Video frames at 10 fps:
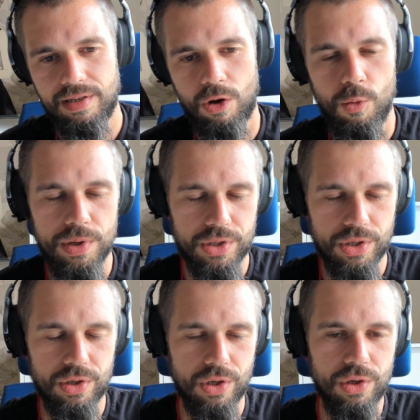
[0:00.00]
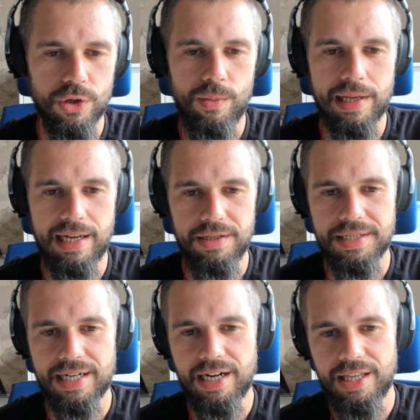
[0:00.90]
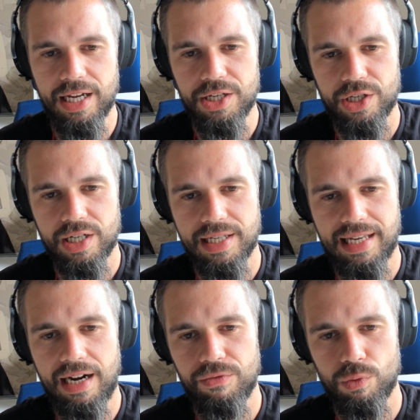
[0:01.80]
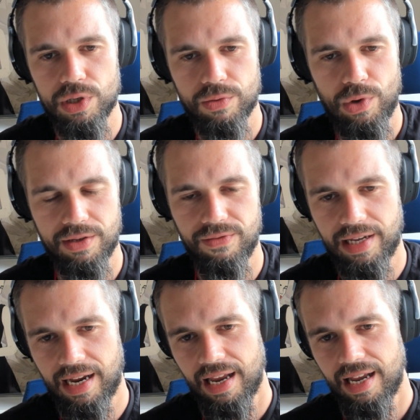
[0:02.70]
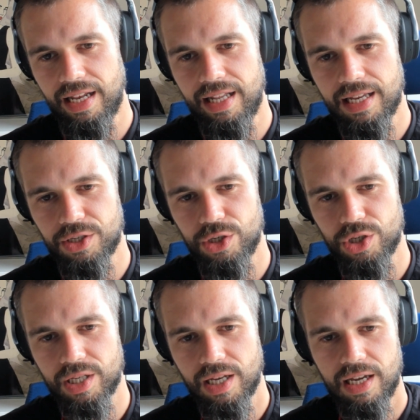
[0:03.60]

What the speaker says: open source also, but headless architecture itself was one of the key decision